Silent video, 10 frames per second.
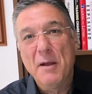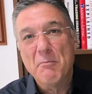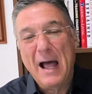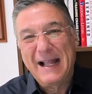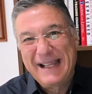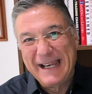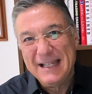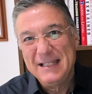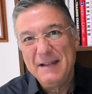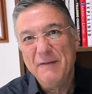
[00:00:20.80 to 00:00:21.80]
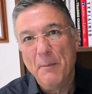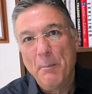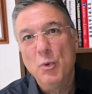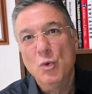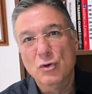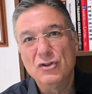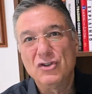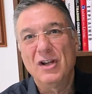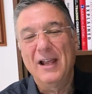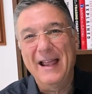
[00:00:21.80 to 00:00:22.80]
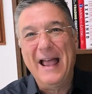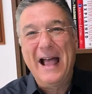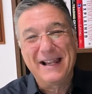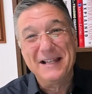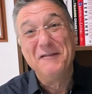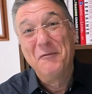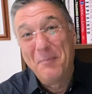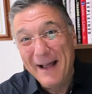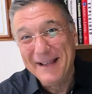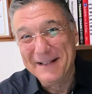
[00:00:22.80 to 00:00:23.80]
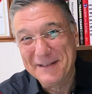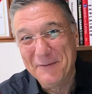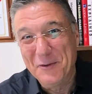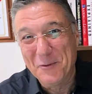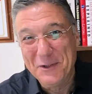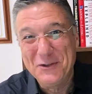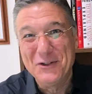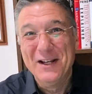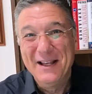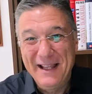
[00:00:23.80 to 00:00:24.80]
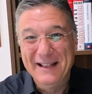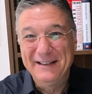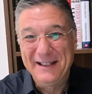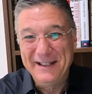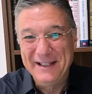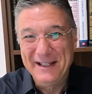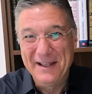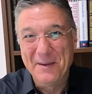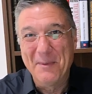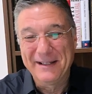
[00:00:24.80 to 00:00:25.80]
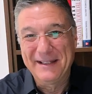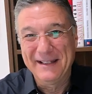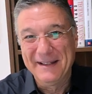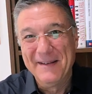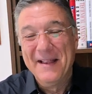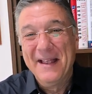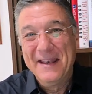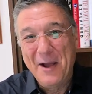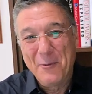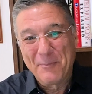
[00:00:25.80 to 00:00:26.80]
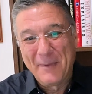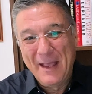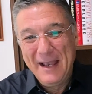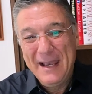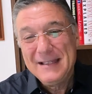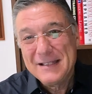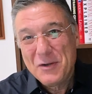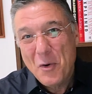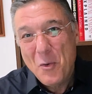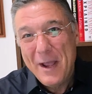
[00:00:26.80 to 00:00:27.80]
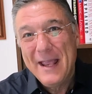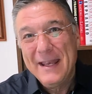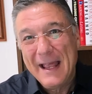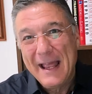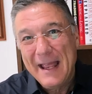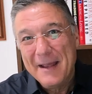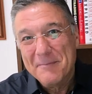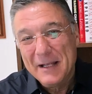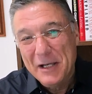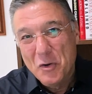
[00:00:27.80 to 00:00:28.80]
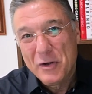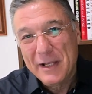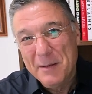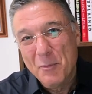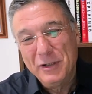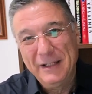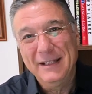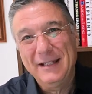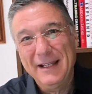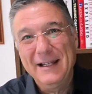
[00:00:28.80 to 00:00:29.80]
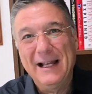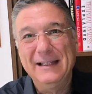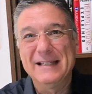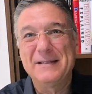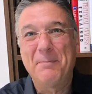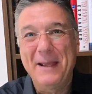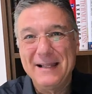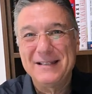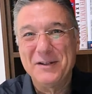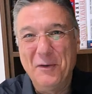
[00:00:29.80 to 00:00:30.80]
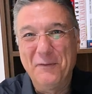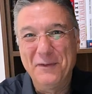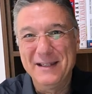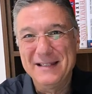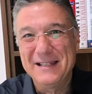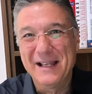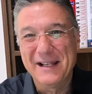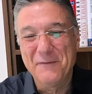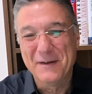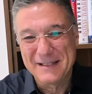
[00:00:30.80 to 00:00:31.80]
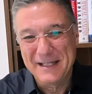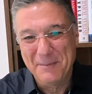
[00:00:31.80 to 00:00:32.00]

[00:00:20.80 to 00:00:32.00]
aggressive bulls, aggressive buyers if you wish, entering the market. Now, let's go and look in more detail at the specs of this reversal